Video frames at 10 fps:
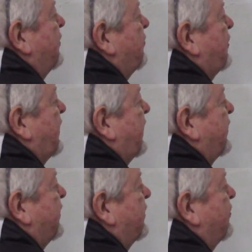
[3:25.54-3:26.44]

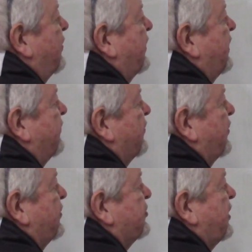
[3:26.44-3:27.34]
platter,
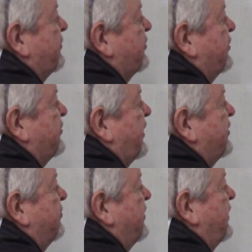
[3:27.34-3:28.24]
whatever its shape turns out
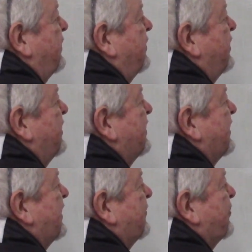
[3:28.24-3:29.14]
to be.
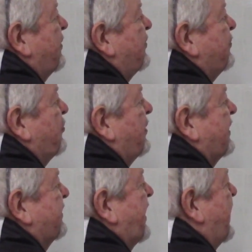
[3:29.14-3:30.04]
Probably more
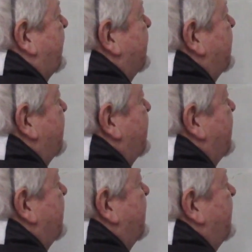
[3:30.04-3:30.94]
like that.
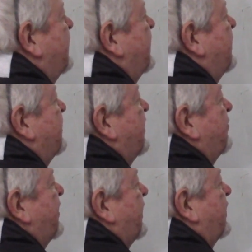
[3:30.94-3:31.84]

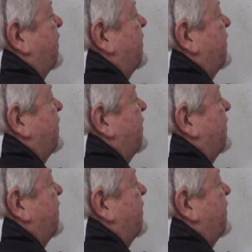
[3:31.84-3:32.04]
Doesn't matter.